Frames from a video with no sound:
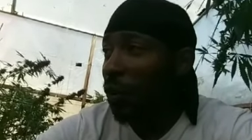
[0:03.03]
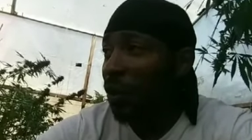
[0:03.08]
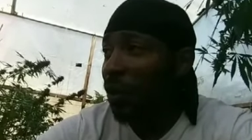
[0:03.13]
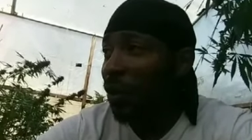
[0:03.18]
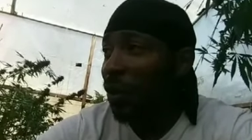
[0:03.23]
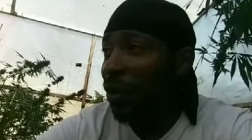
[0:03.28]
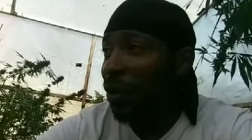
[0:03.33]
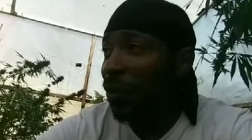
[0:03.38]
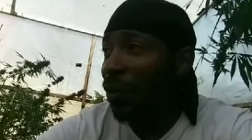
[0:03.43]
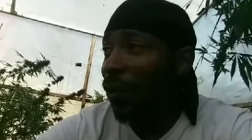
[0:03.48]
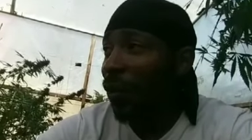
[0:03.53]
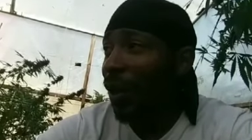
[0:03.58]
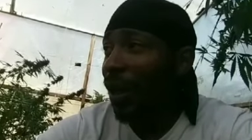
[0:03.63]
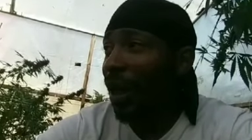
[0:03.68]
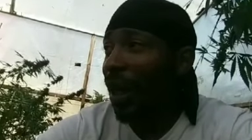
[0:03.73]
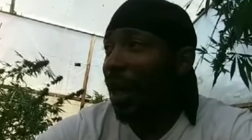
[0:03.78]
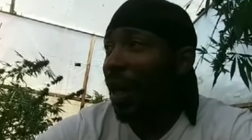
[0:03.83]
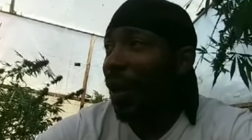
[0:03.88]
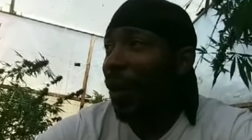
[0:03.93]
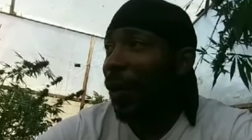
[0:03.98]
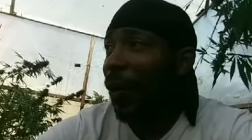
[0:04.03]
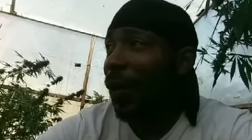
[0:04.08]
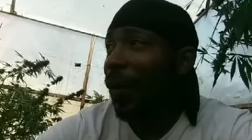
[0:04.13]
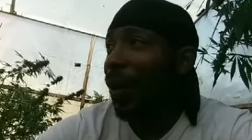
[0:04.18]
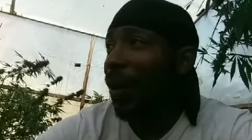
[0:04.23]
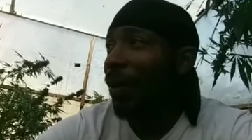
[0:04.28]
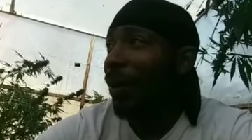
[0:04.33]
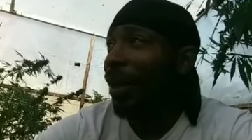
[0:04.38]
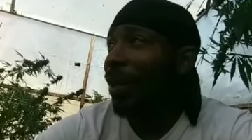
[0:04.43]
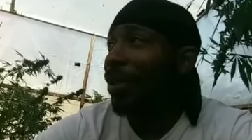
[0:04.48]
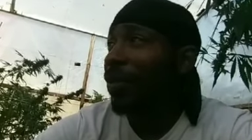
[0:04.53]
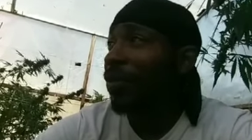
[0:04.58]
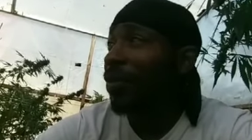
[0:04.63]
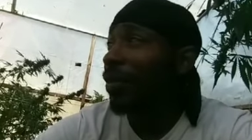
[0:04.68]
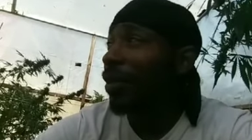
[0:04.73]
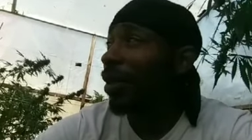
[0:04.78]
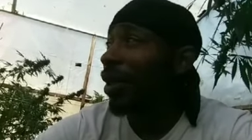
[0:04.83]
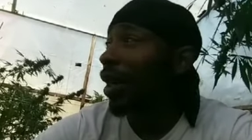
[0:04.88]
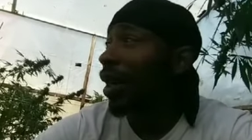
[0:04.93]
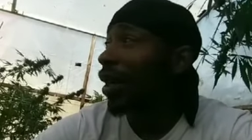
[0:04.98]
This your boy Lay Low coming at you from
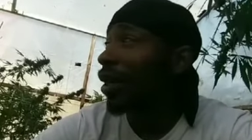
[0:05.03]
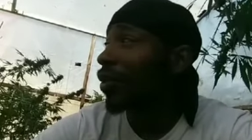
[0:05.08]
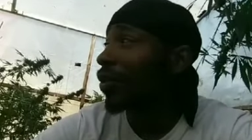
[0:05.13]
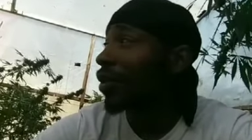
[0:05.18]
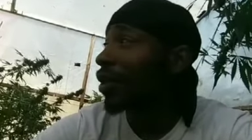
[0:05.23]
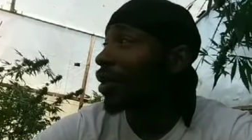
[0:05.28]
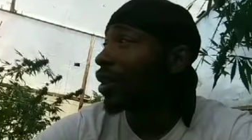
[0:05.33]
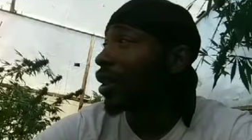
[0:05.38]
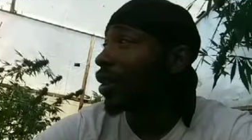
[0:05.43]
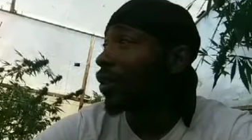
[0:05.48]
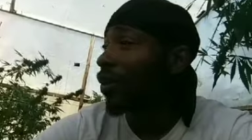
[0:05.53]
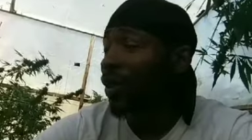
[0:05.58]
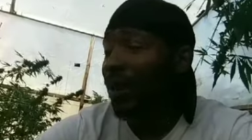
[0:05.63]
the concrete jungle, the